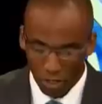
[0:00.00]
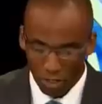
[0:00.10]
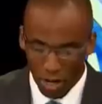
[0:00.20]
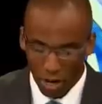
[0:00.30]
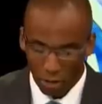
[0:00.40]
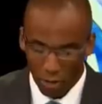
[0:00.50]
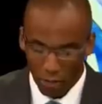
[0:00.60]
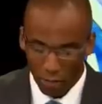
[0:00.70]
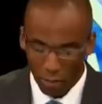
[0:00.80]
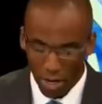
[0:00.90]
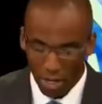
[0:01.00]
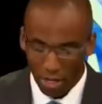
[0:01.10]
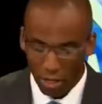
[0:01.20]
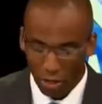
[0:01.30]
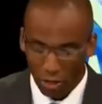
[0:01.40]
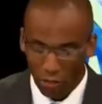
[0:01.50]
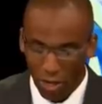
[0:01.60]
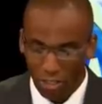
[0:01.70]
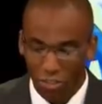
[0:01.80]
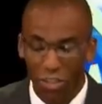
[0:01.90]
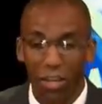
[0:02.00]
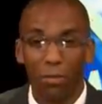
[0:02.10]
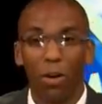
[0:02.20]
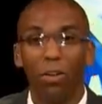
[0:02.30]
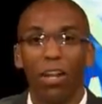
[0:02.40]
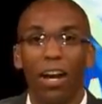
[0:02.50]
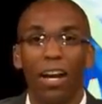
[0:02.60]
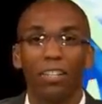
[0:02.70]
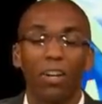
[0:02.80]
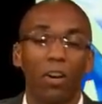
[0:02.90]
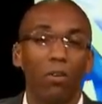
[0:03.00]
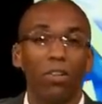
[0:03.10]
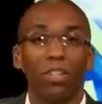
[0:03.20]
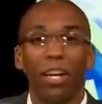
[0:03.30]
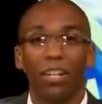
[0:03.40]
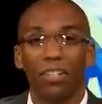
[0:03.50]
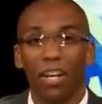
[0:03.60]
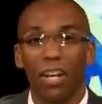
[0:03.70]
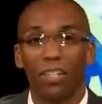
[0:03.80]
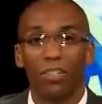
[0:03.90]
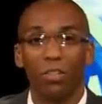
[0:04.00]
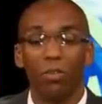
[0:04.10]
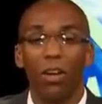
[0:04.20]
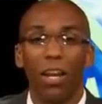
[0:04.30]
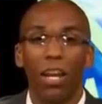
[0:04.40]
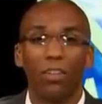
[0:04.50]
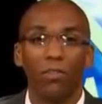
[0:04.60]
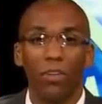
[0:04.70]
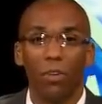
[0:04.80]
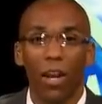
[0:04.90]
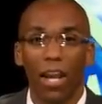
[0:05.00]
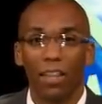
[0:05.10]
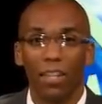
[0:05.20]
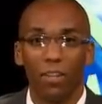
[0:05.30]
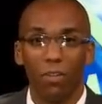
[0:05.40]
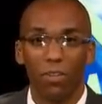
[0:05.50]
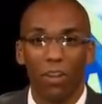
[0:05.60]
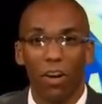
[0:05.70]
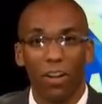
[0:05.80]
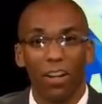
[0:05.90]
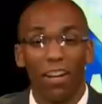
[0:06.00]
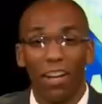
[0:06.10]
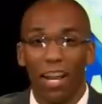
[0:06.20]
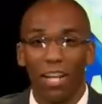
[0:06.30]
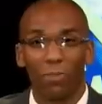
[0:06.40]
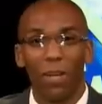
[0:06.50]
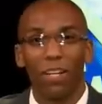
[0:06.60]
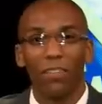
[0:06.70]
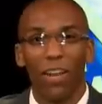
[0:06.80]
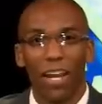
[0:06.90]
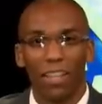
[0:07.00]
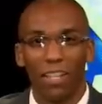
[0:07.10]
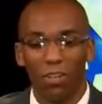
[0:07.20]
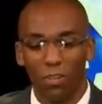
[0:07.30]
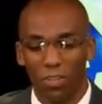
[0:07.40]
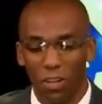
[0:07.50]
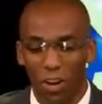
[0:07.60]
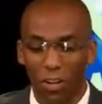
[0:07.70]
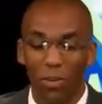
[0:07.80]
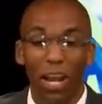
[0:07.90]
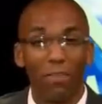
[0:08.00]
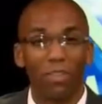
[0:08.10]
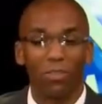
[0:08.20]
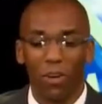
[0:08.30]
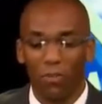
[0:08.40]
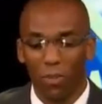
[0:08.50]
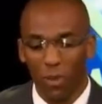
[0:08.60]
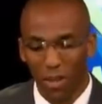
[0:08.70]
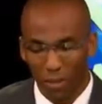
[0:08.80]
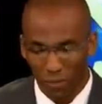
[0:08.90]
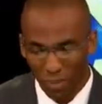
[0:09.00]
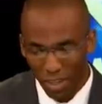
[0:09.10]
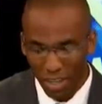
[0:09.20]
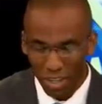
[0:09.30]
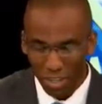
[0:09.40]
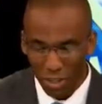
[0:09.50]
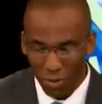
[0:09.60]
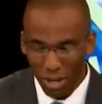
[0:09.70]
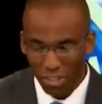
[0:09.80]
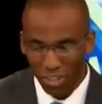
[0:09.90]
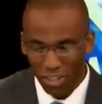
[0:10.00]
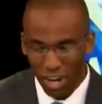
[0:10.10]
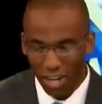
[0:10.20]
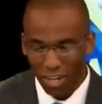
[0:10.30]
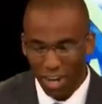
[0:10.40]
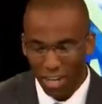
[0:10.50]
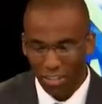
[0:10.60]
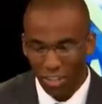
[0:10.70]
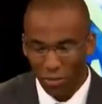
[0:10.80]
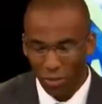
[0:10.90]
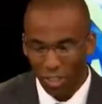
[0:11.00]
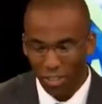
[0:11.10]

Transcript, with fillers: is titled Media Cultivates GMO Lies where she had a chance to interview Anthony Gucciardi. And speaking of Anthony Gucciardi, we have a story from him. U.S. and China caught secretly